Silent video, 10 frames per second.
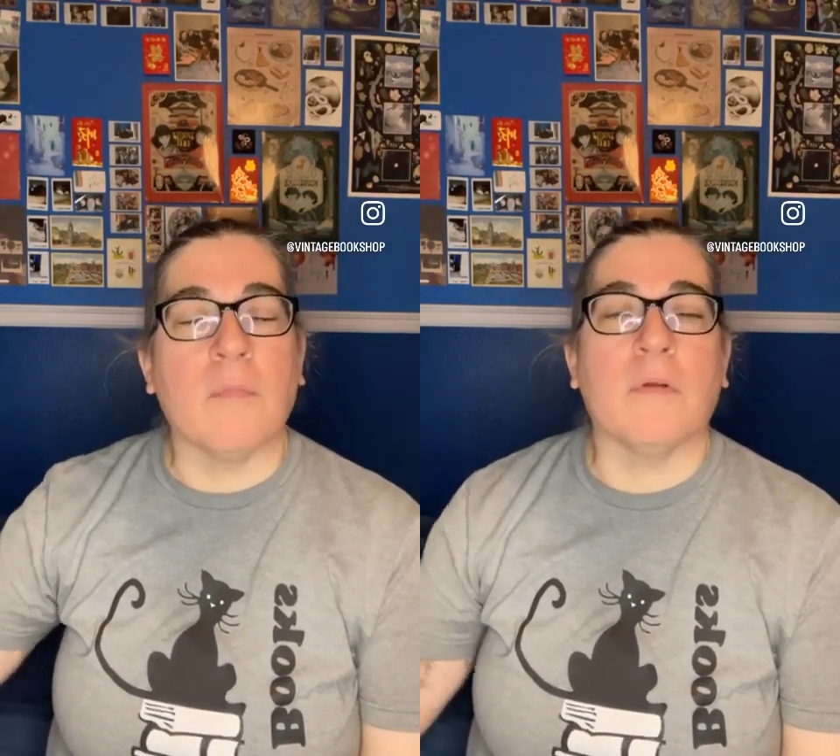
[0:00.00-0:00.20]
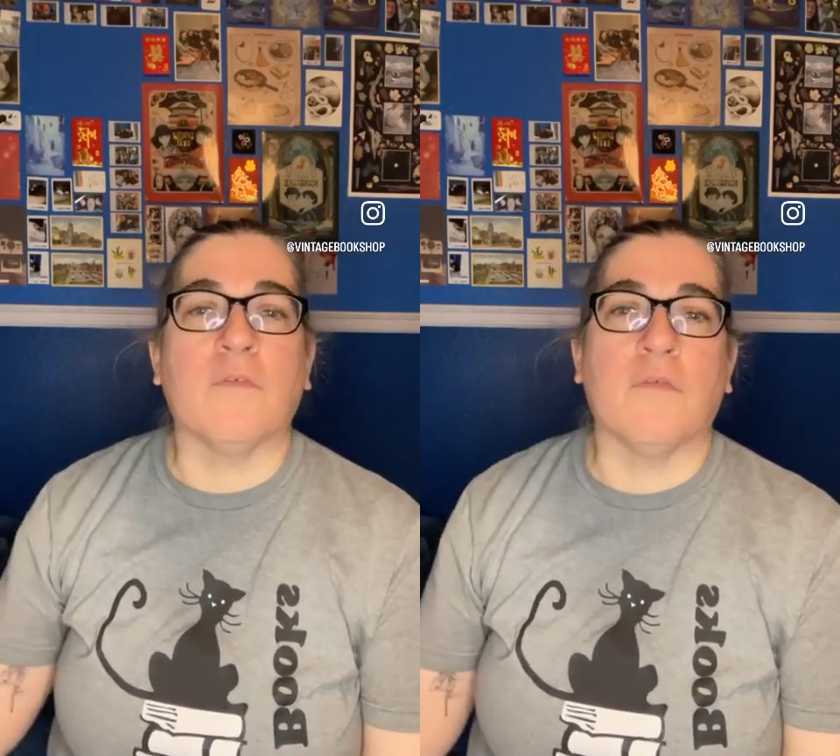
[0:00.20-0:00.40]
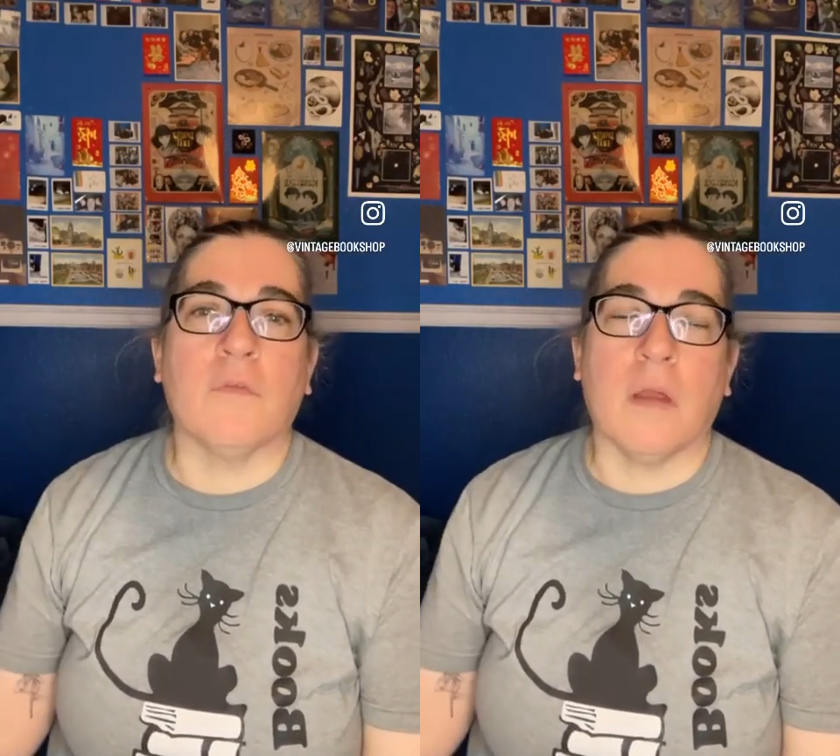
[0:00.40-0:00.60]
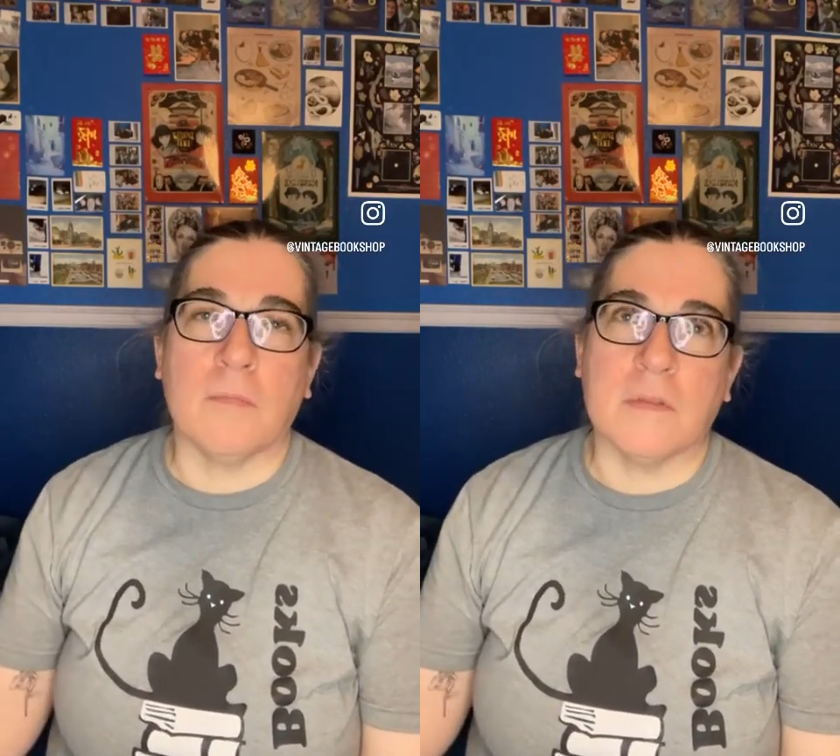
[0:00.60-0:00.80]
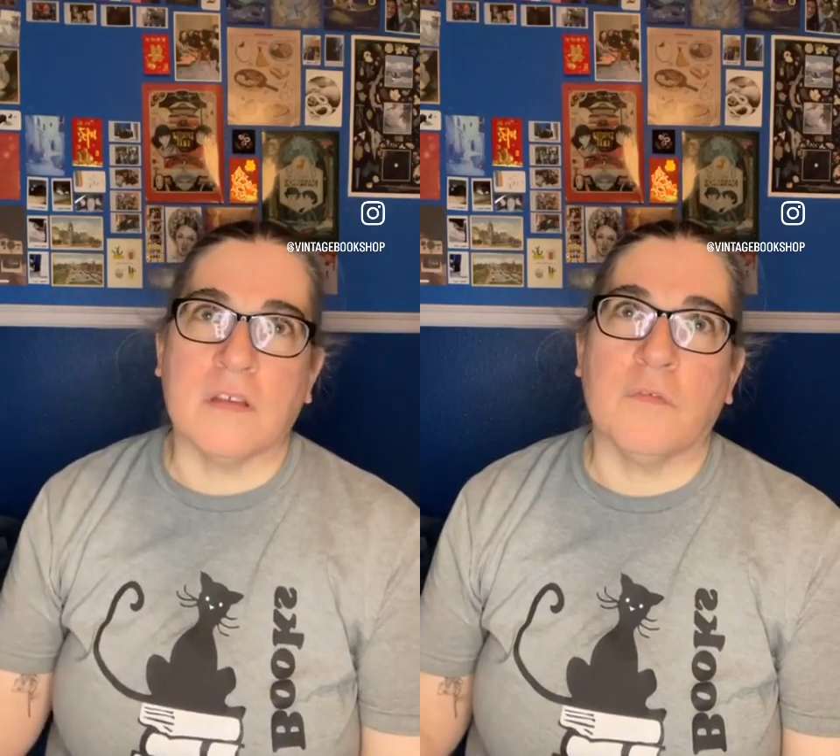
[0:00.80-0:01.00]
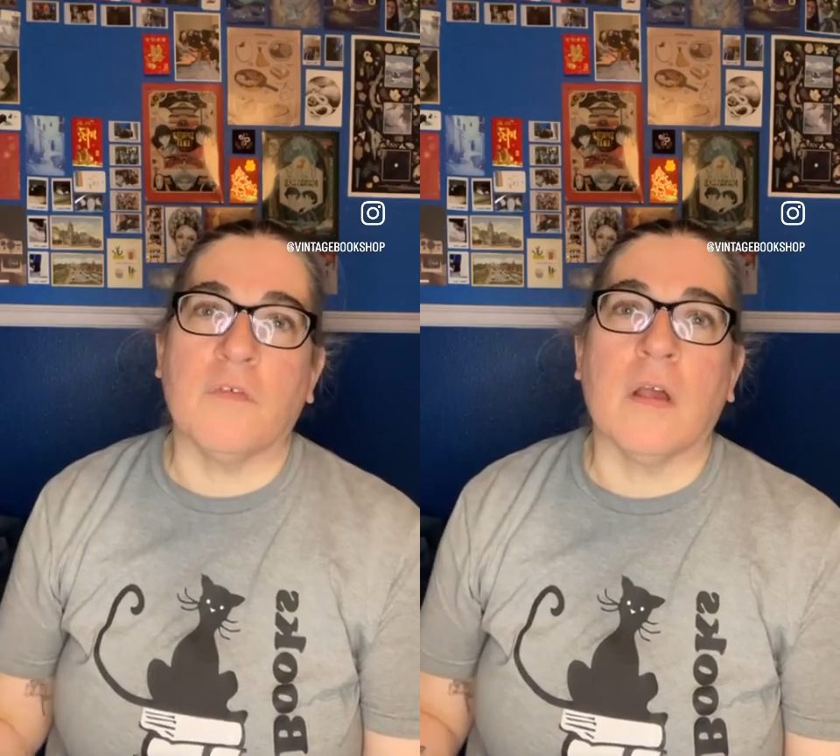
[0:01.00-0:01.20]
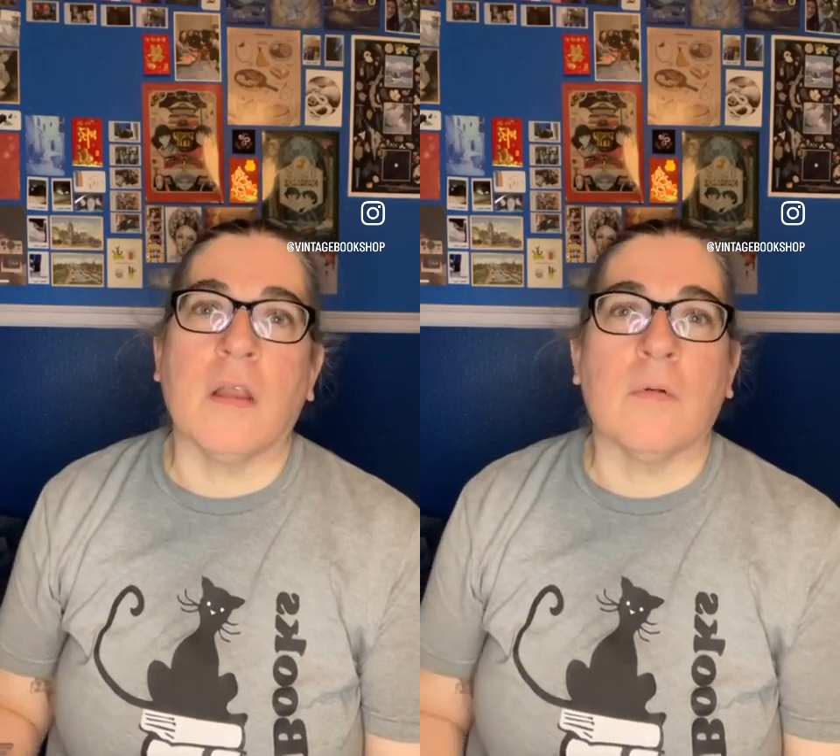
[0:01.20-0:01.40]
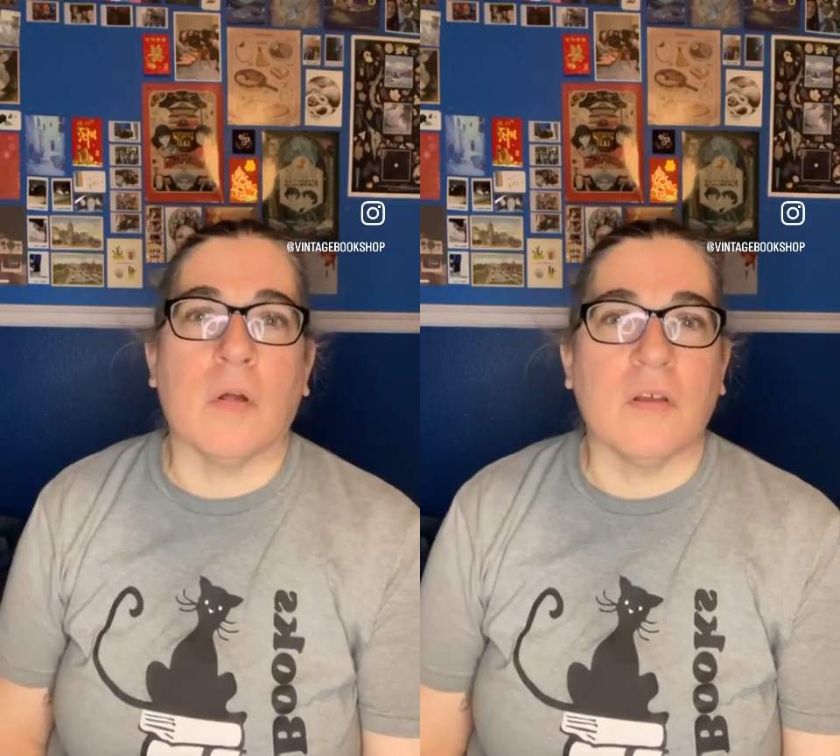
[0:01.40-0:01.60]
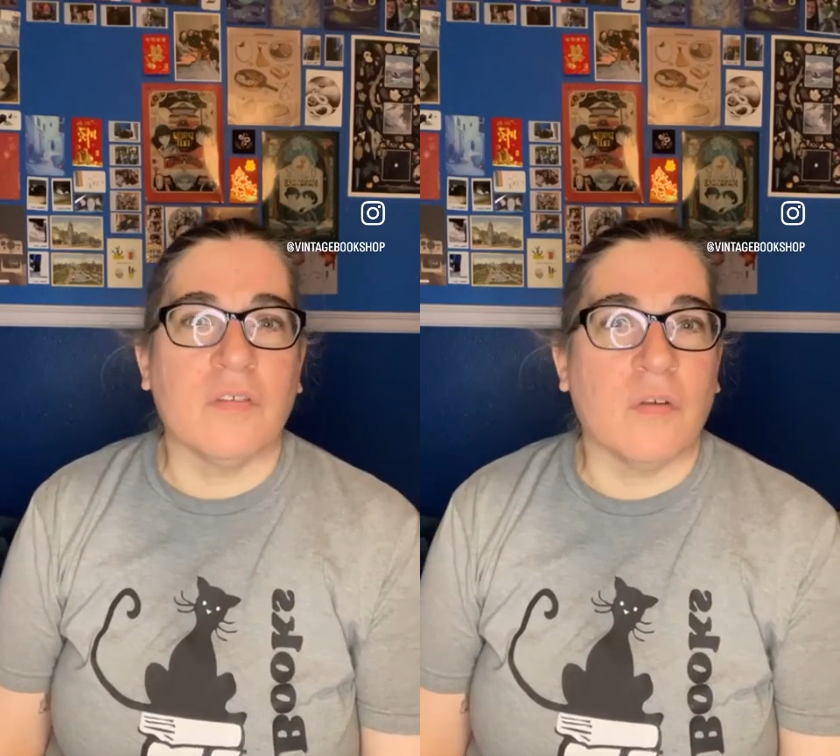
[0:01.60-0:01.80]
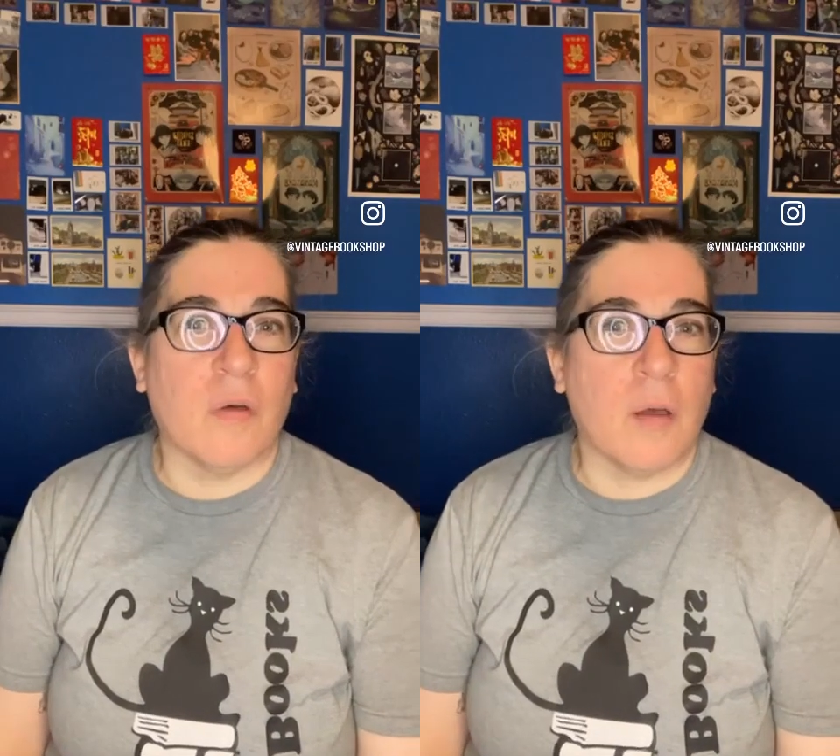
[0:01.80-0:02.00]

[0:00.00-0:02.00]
but up until Friday, we're also